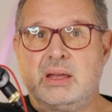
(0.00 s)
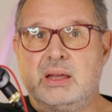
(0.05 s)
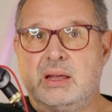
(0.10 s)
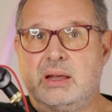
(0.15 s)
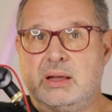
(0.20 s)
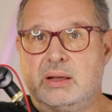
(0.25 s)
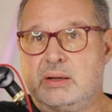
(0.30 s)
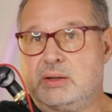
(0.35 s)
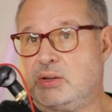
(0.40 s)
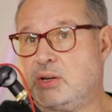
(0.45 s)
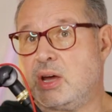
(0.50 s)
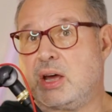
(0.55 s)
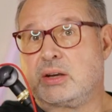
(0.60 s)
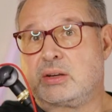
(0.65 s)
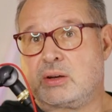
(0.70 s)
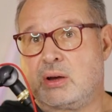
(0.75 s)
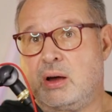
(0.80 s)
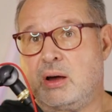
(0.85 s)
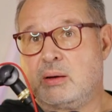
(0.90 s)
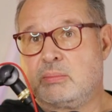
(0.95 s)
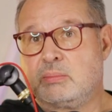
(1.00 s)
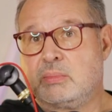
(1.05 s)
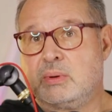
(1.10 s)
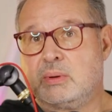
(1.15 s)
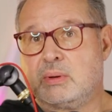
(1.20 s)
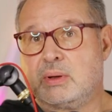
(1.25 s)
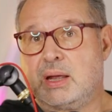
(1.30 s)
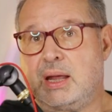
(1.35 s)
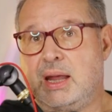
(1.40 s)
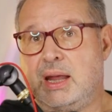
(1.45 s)
uh,
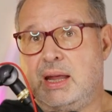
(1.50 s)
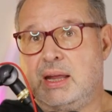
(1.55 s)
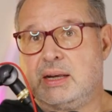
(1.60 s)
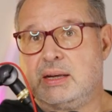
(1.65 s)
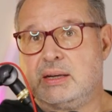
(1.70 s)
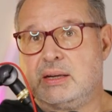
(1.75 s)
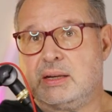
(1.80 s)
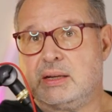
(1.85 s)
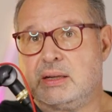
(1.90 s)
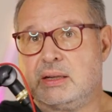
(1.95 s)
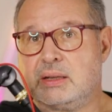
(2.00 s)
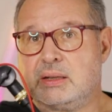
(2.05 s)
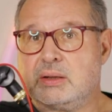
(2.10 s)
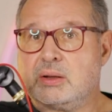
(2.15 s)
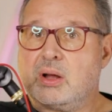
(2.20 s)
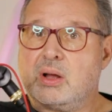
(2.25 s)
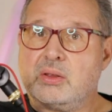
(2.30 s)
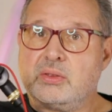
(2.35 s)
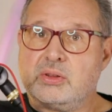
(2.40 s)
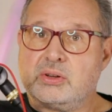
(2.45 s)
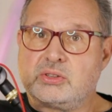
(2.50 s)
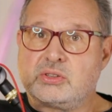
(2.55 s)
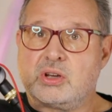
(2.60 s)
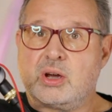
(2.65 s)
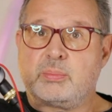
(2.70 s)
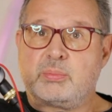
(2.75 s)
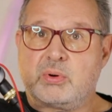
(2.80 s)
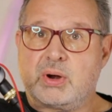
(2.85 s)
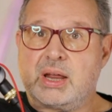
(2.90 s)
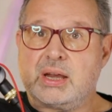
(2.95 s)
and uh, on the
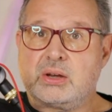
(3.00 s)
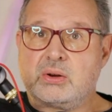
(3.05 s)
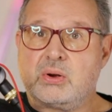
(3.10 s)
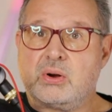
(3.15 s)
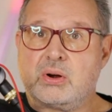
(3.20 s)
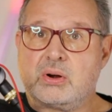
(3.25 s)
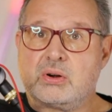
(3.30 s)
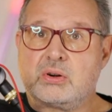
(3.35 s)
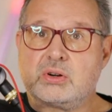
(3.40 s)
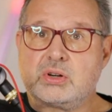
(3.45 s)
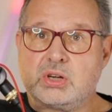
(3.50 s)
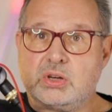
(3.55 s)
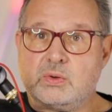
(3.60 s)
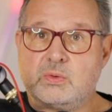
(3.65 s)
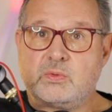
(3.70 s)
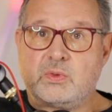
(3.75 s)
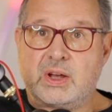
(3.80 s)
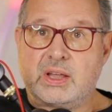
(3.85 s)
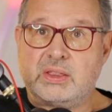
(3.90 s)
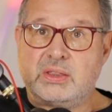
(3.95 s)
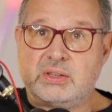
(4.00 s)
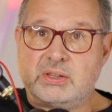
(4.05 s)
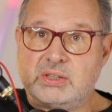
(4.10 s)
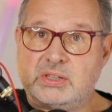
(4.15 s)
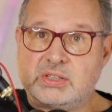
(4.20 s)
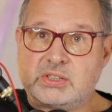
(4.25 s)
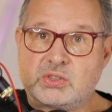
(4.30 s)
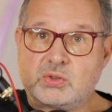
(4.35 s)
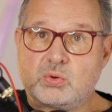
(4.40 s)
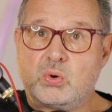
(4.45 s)
top right corner, you find the
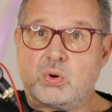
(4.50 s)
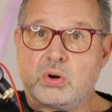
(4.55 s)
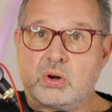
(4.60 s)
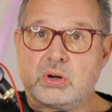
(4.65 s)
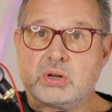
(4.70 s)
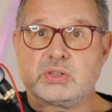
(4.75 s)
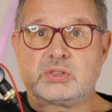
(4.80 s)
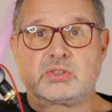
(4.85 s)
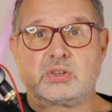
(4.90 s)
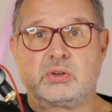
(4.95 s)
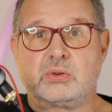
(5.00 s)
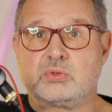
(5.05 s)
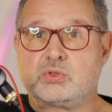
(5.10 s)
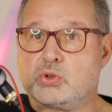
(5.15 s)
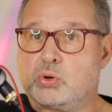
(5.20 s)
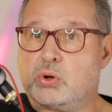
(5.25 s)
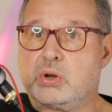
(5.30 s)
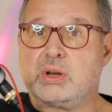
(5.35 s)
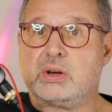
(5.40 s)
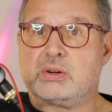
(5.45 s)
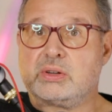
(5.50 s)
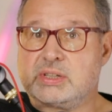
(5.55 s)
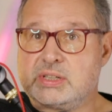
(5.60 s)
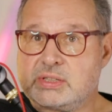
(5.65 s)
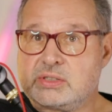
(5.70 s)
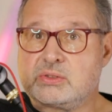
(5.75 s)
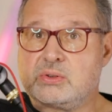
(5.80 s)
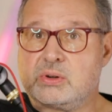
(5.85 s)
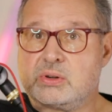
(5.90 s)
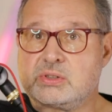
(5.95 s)
Discord. So join our
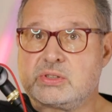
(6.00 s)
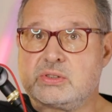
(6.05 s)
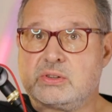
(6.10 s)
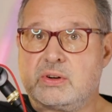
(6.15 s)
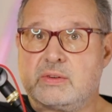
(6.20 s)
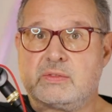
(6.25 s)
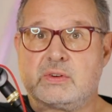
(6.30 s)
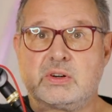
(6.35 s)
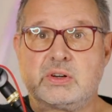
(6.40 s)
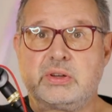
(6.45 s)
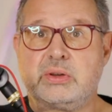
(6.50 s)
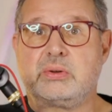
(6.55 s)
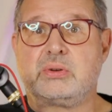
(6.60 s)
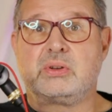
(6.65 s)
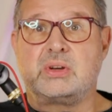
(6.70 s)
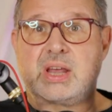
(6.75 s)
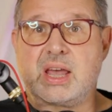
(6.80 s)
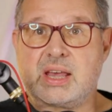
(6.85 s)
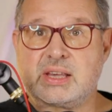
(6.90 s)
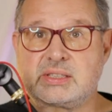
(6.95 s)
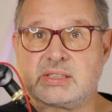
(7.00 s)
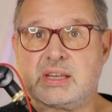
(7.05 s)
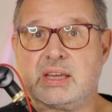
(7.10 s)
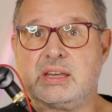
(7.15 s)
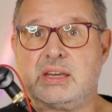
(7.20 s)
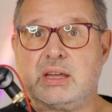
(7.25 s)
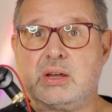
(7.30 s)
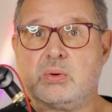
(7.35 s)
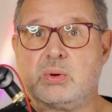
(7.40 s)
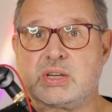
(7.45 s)
Discord server. You can ask
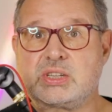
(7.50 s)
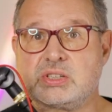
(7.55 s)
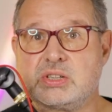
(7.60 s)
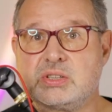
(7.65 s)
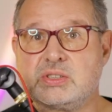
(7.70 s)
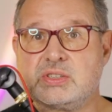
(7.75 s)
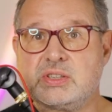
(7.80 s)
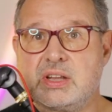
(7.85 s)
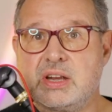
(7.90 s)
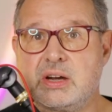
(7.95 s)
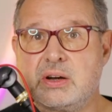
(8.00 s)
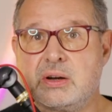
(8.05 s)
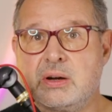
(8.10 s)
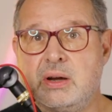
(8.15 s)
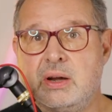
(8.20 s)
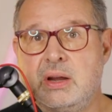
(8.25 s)
any questions there.